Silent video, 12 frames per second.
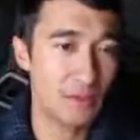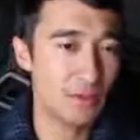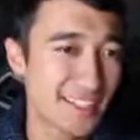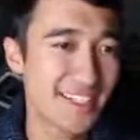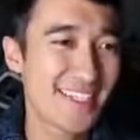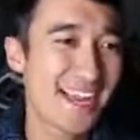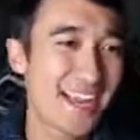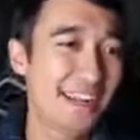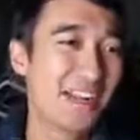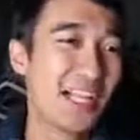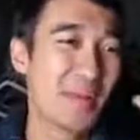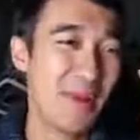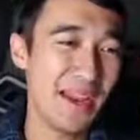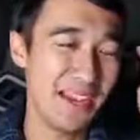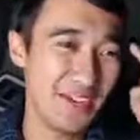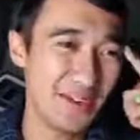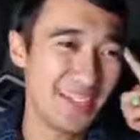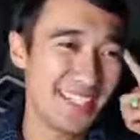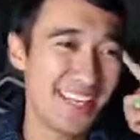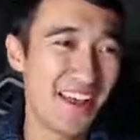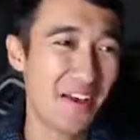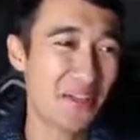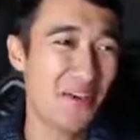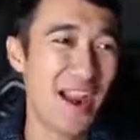This is kind of clickbaity. You can
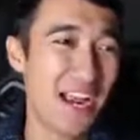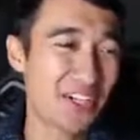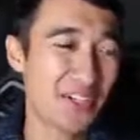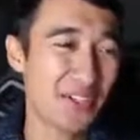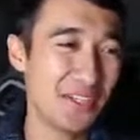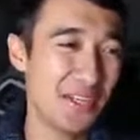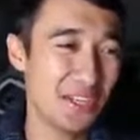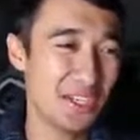tell they're actually